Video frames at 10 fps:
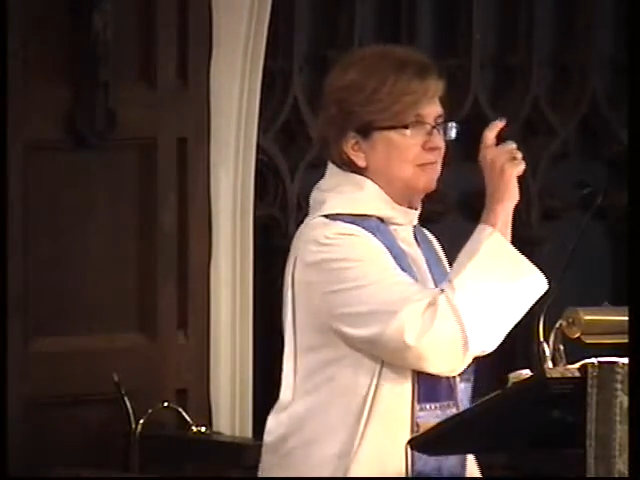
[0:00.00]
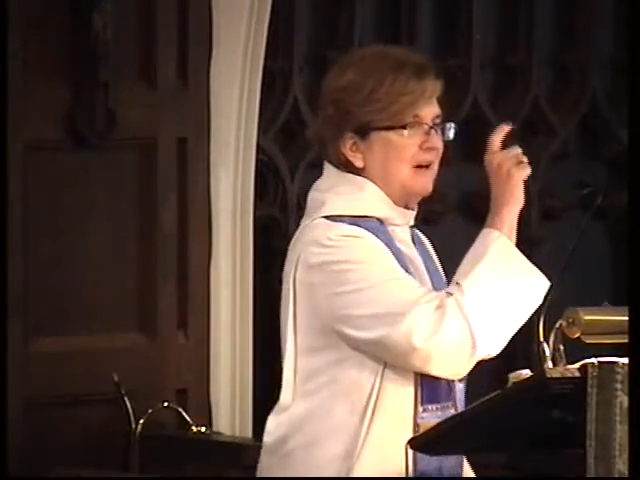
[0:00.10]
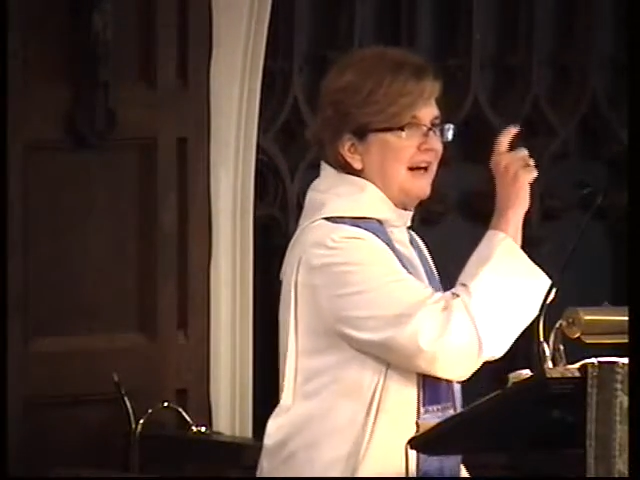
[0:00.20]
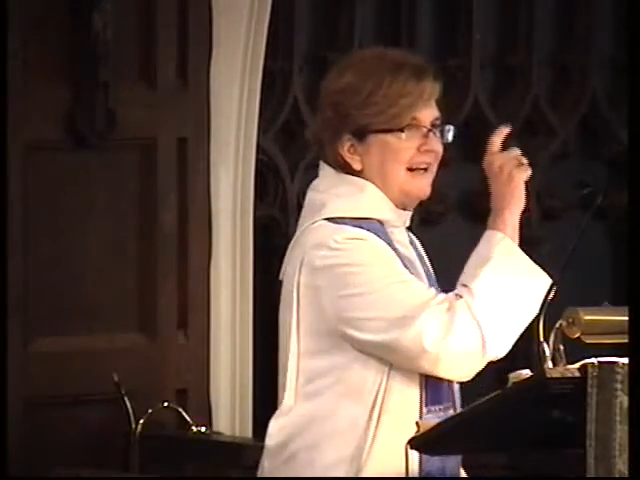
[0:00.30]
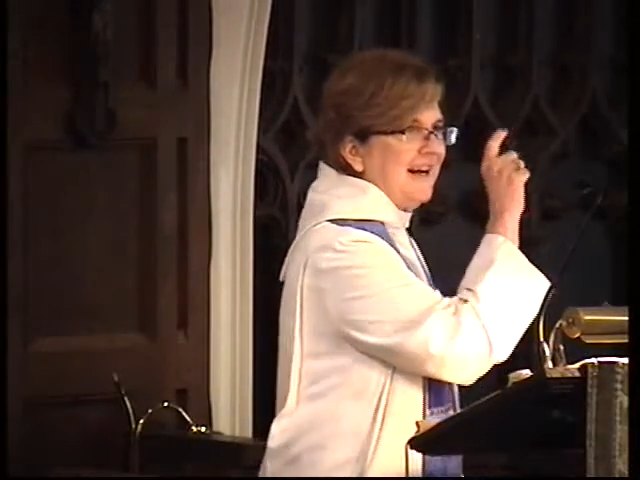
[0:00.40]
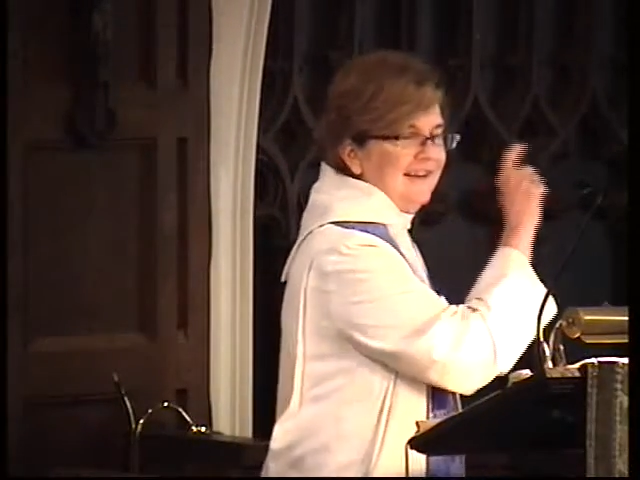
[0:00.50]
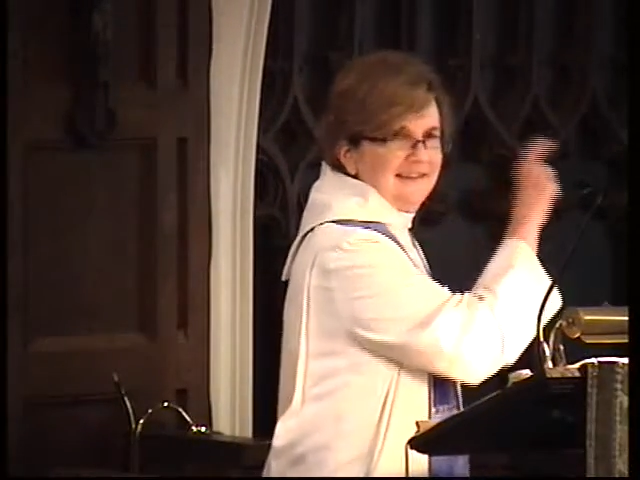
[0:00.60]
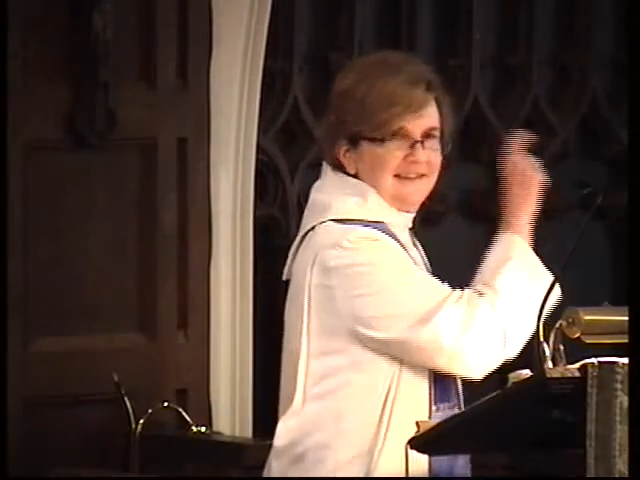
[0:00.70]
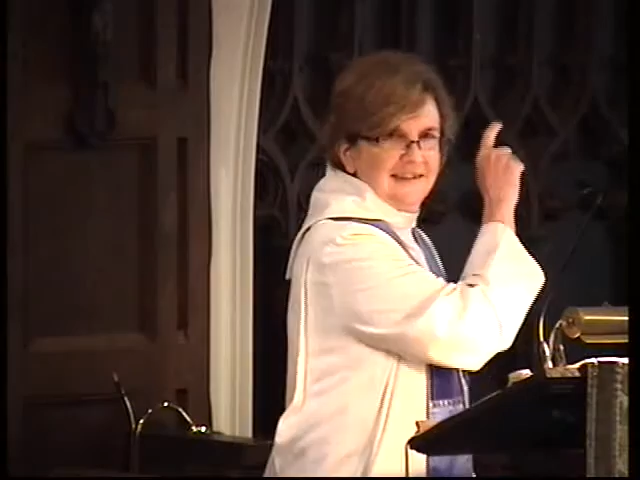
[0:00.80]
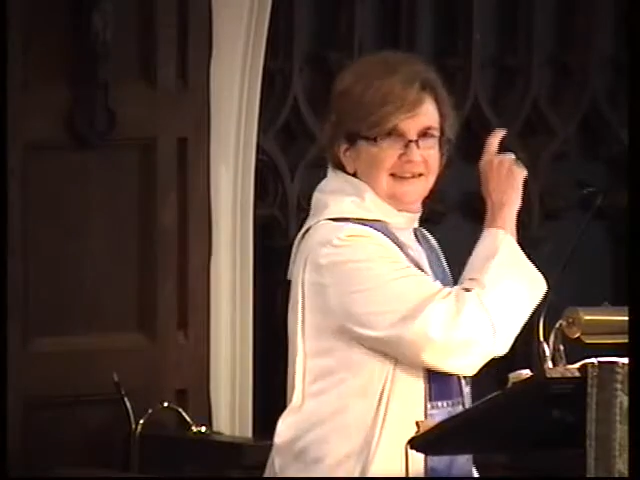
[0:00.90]
by
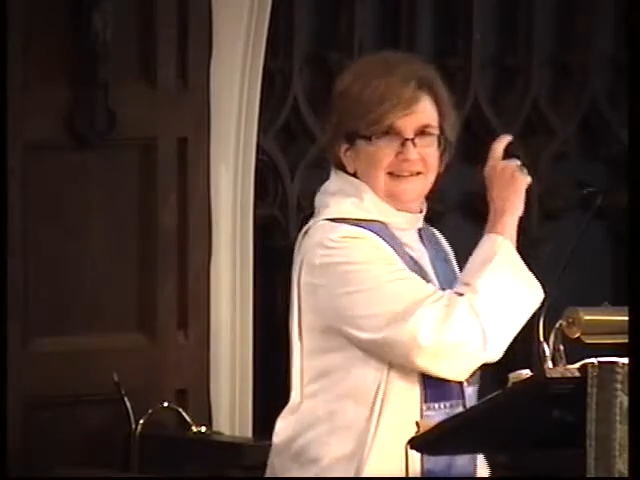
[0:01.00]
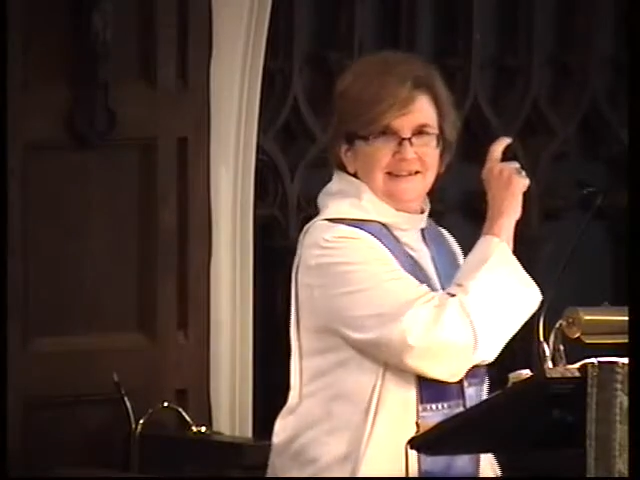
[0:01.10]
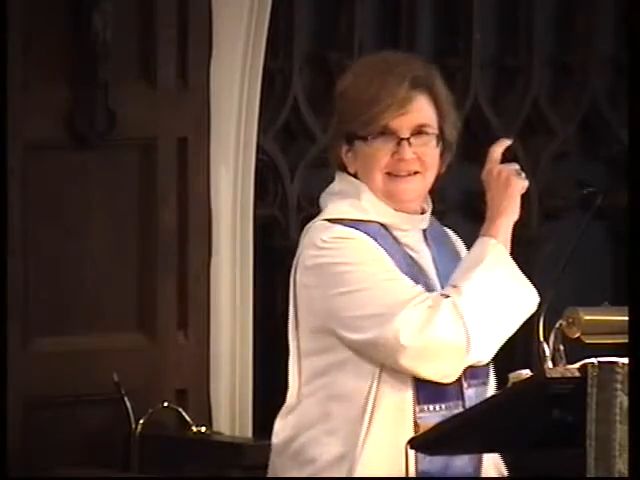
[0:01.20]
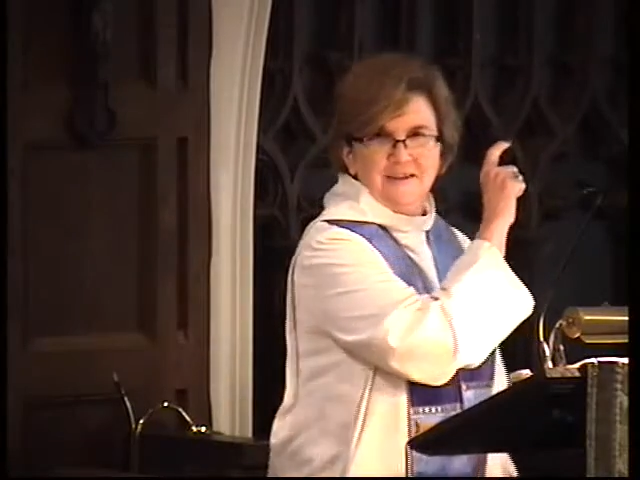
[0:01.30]
ISIS